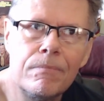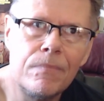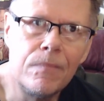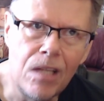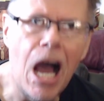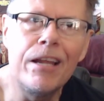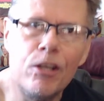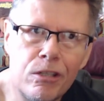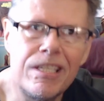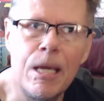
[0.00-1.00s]
not your
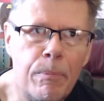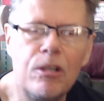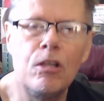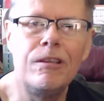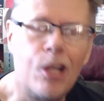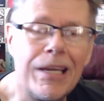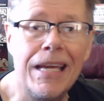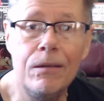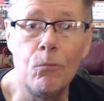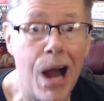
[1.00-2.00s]
typical
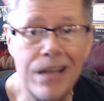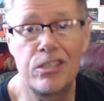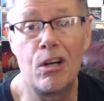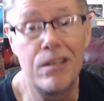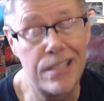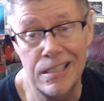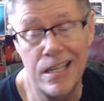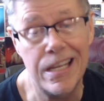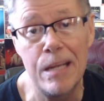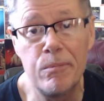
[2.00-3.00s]
looking rock stars, as I
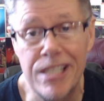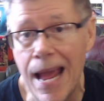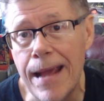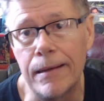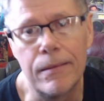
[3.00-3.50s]
keep saying.